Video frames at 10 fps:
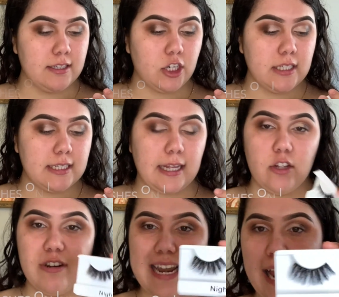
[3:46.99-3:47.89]
are in the style
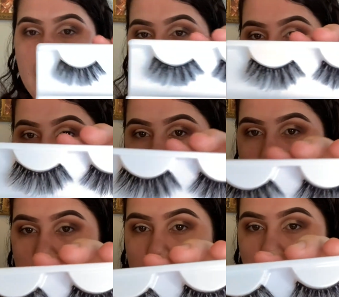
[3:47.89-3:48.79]
Night Out.
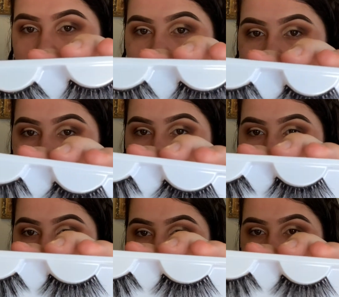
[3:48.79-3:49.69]
They look like
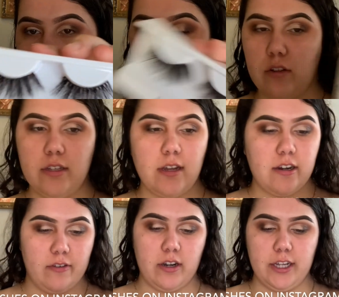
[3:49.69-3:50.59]
this. I've
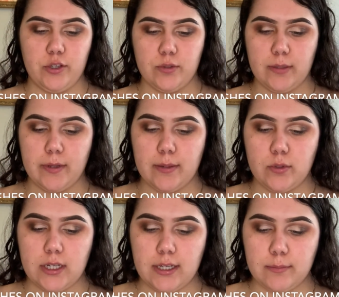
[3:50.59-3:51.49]
already used them a couple
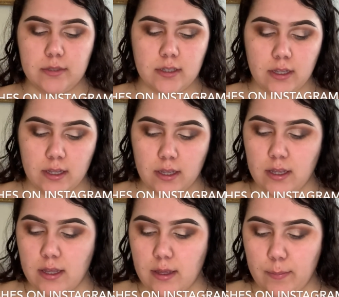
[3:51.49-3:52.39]
times,
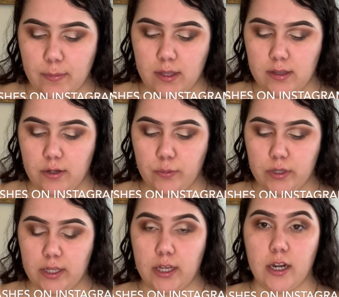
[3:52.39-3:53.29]
but they're
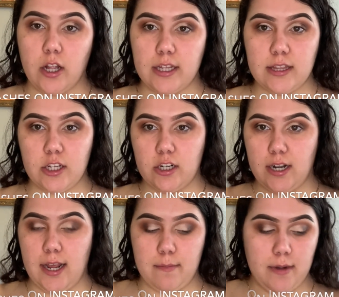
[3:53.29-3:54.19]
really good. I'll link their
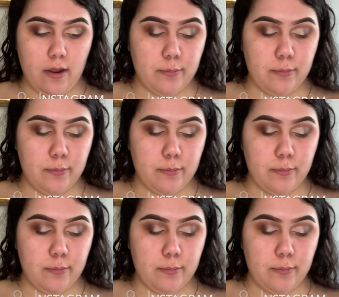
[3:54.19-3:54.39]
name down